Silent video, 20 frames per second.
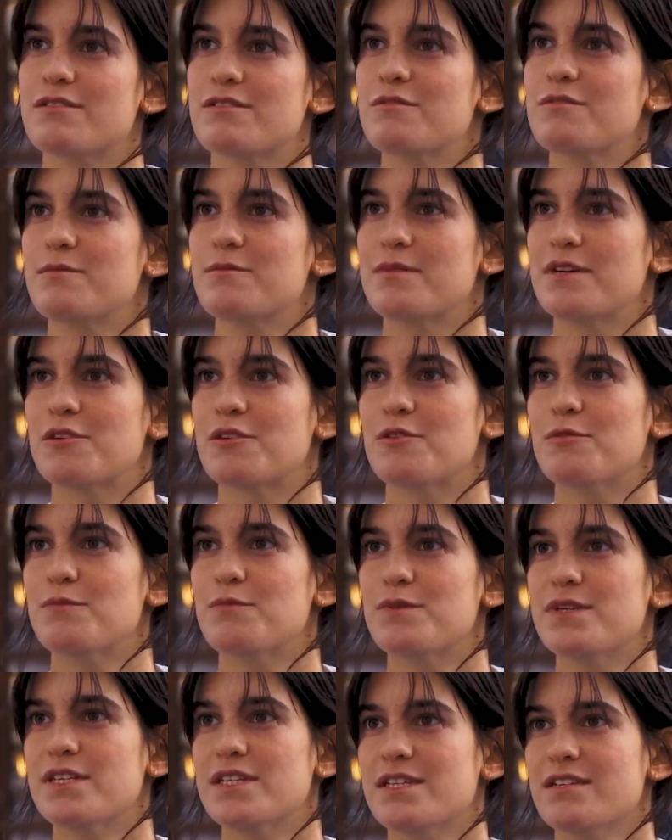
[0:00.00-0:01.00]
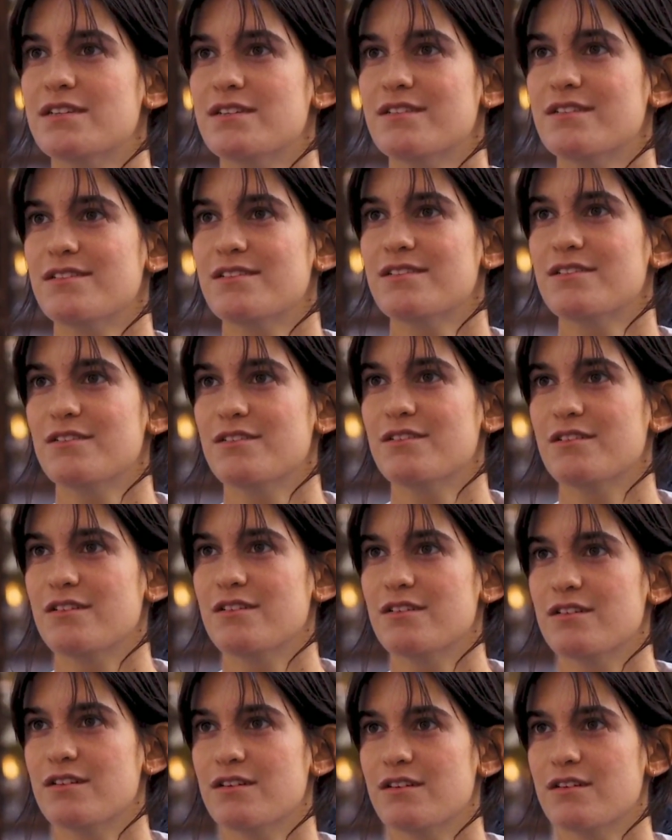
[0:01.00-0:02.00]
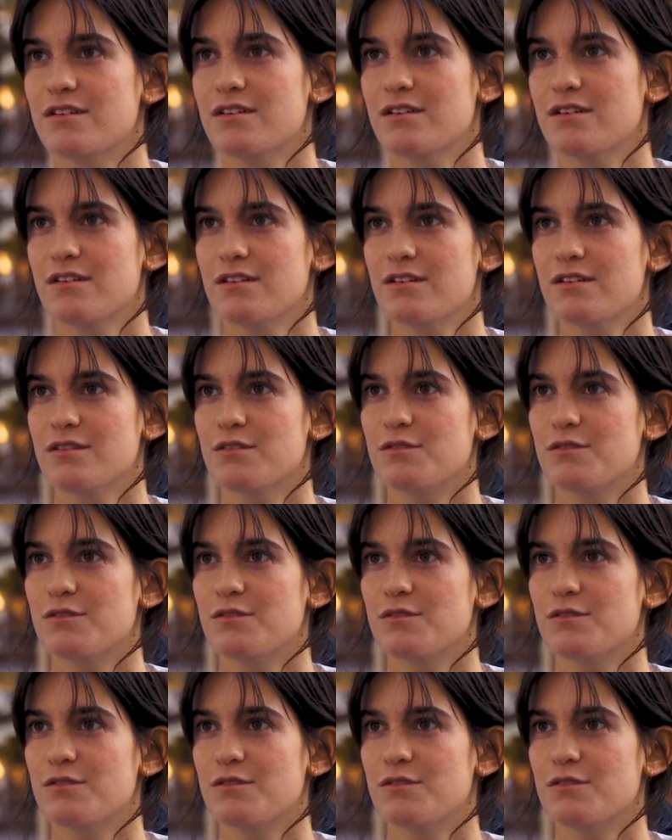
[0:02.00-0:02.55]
likes to read other things as well. He